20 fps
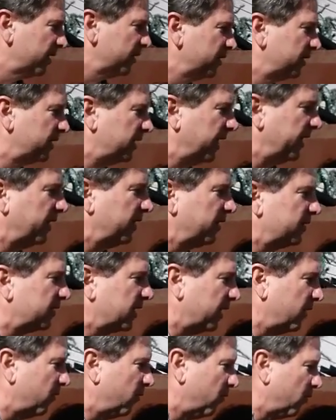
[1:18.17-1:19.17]
You can see
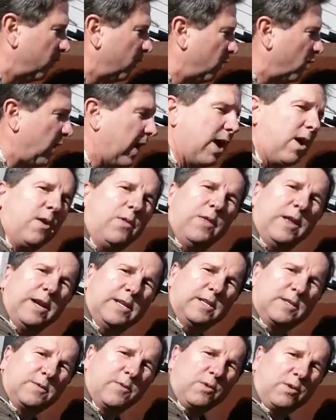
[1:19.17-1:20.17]
there's a weld that
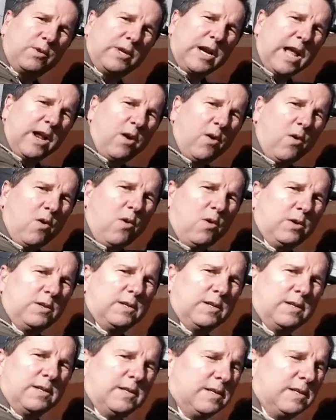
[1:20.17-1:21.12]
is kind of old,